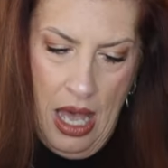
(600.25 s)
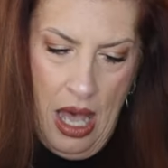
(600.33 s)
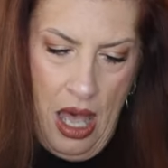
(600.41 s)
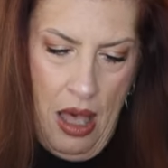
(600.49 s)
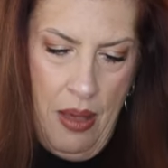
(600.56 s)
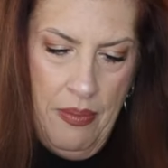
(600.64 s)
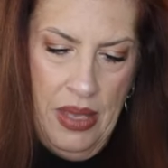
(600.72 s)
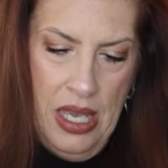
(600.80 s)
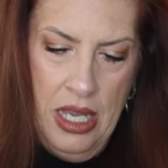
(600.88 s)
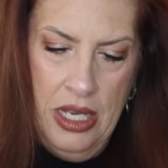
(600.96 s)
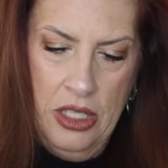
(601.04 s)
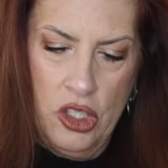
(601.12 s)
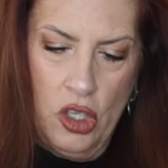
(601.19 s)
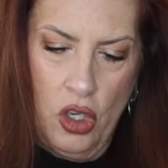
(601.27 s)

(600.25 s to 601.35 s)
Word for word: Um, and it's